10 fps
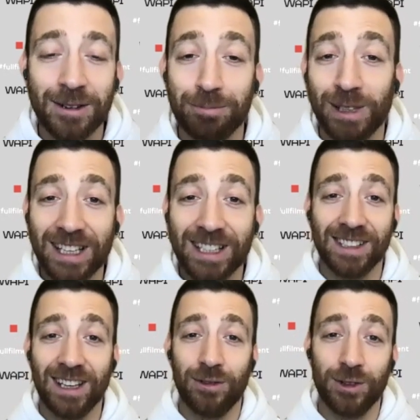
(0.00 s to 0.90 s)
Please,
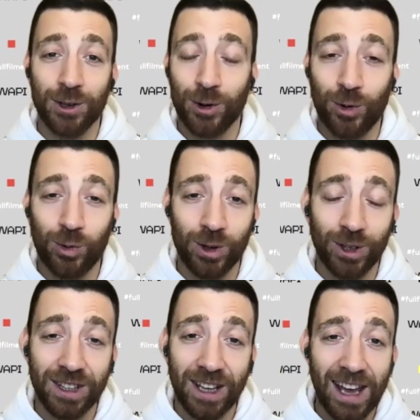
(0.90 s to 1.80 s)
if you
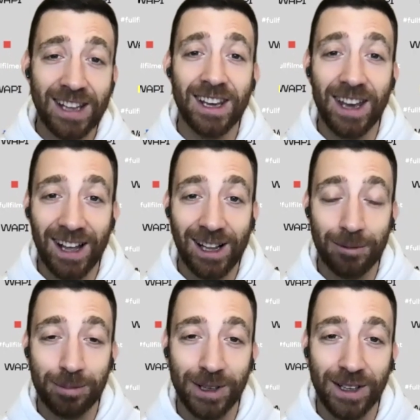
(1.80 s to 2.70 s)
want any help,